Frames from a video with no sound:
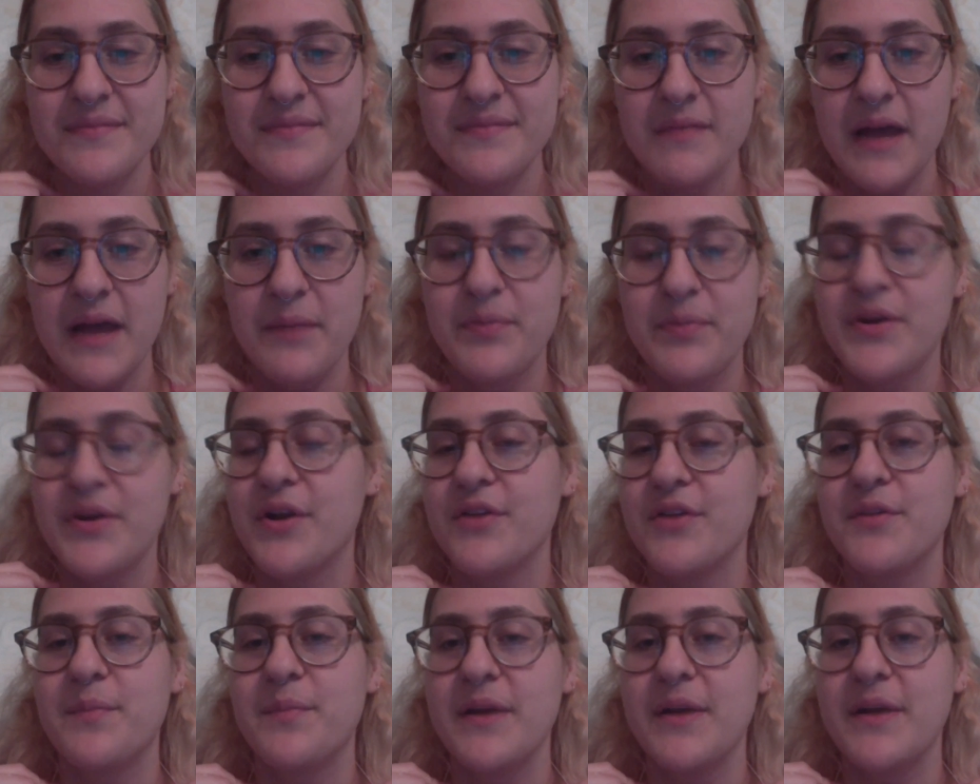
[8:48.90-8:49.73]
I put all
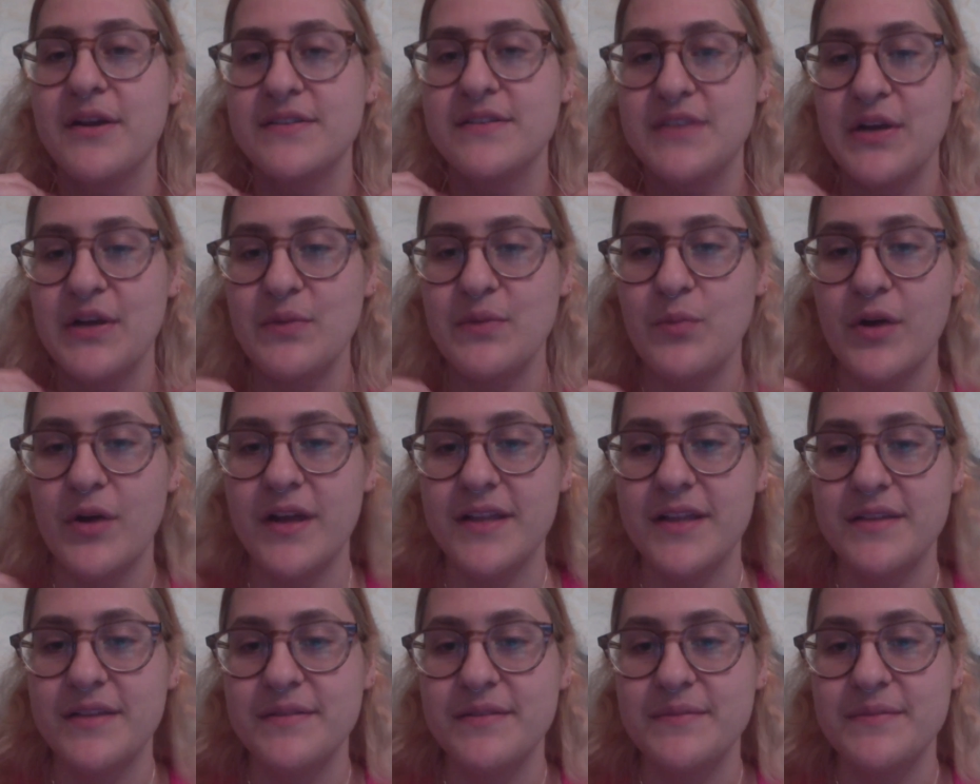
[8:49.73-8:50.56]
the bears on
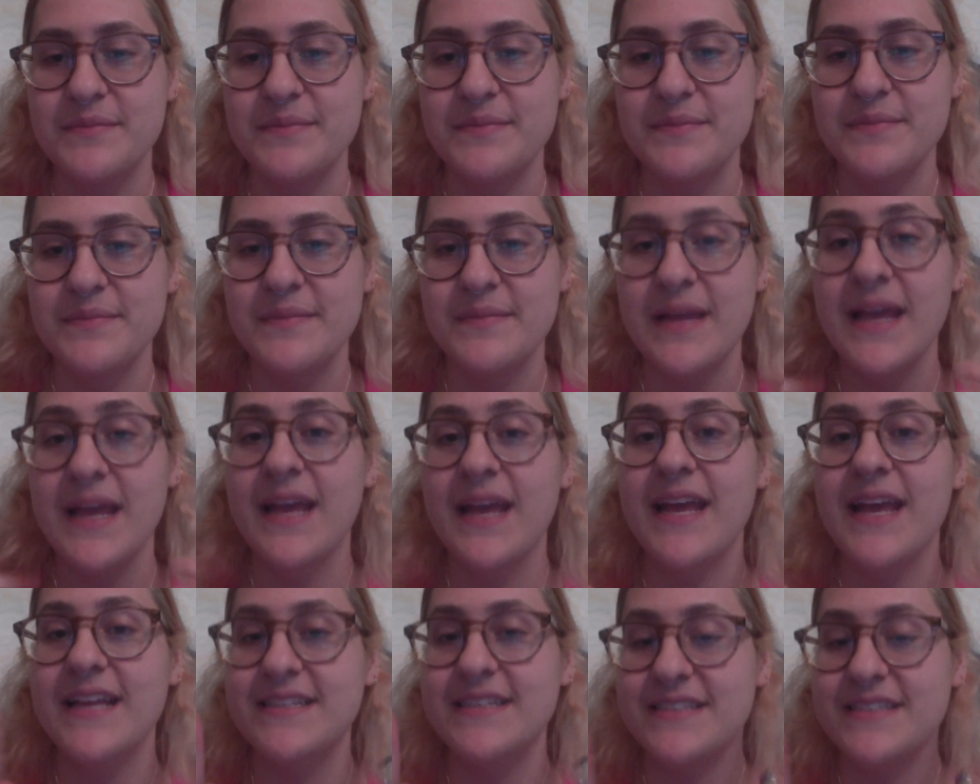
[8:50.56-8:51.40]
one.
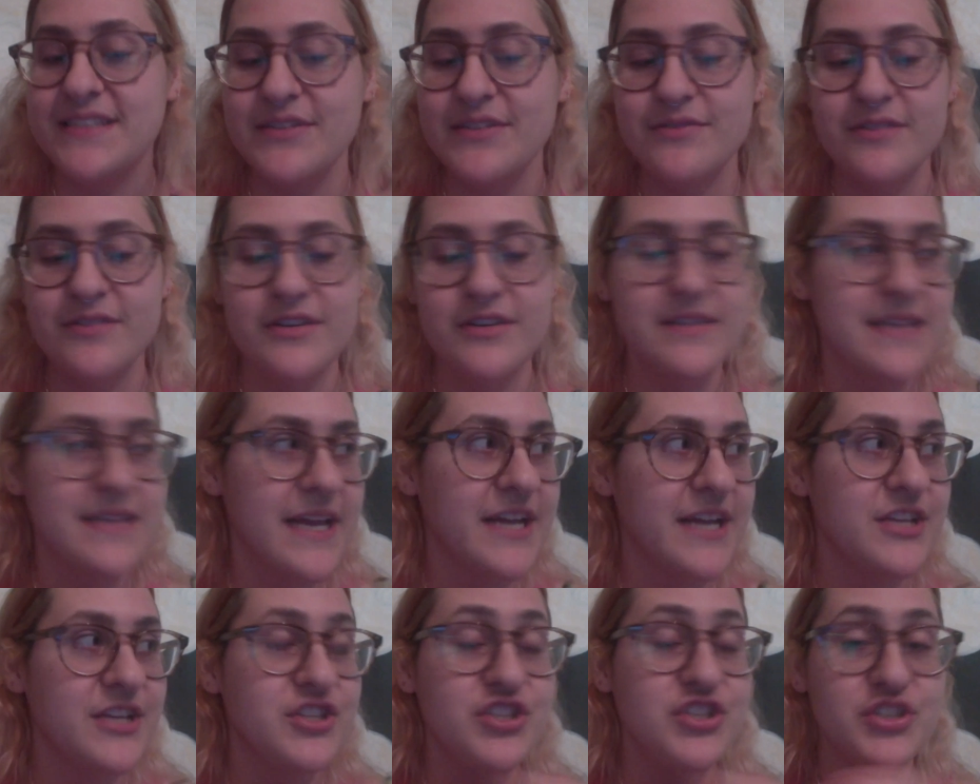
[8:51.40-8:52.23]
It still looks like
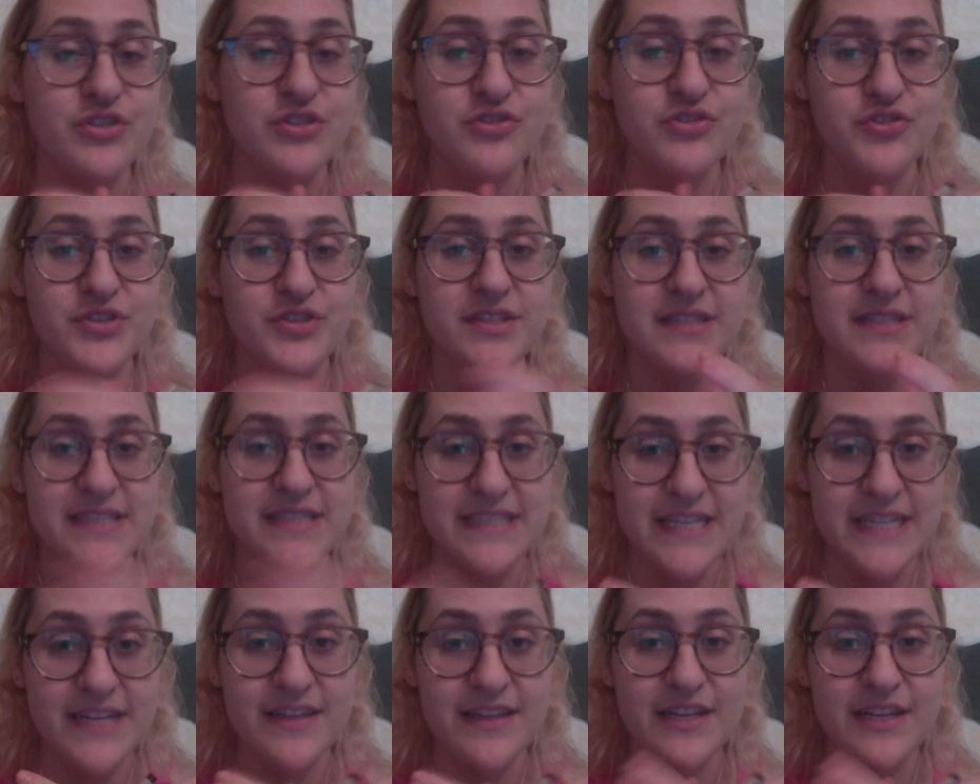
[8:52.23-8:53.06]
a children's
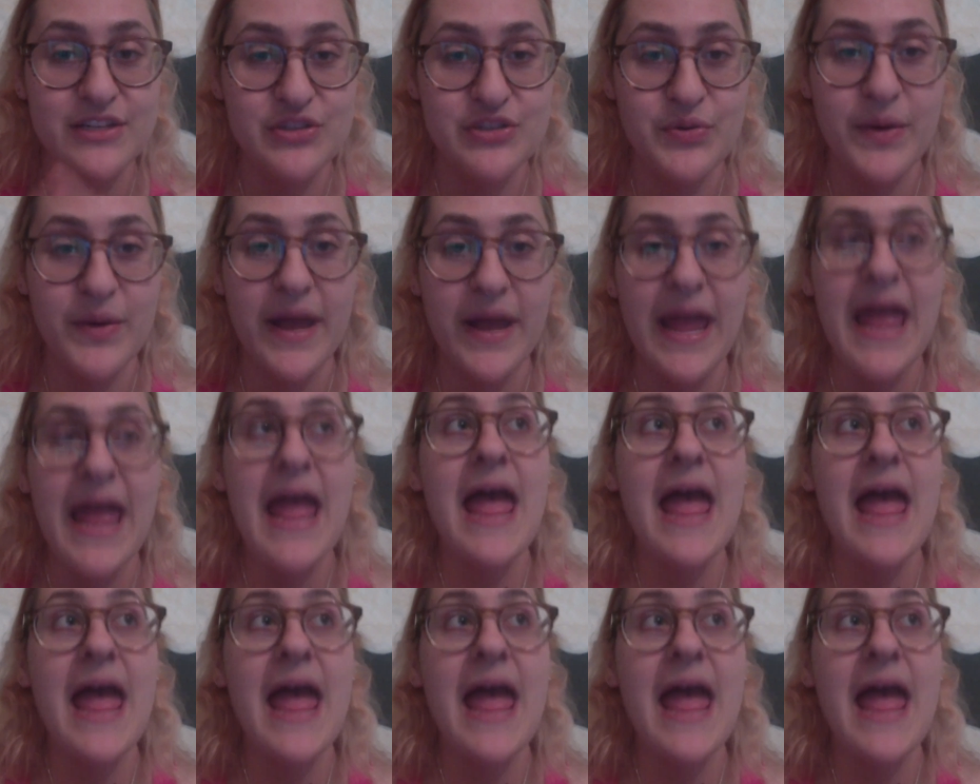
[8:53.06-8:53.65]
teething toy.